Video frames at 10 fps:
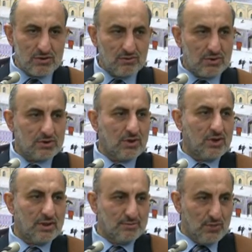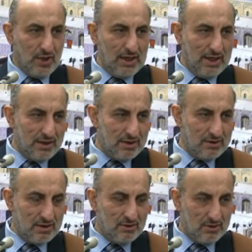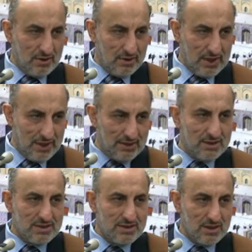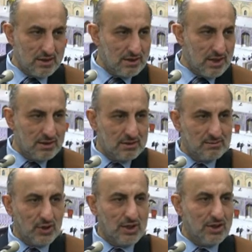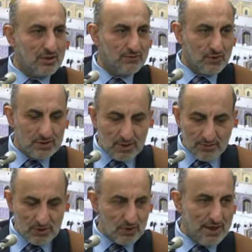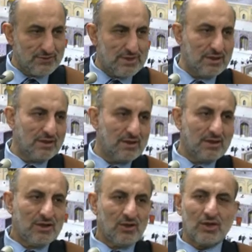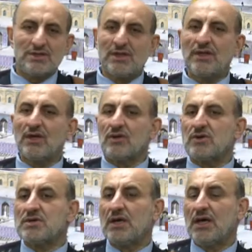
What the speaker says: We saw the boiling, the heat is there, and the boiling of water, but we have not seen the cause.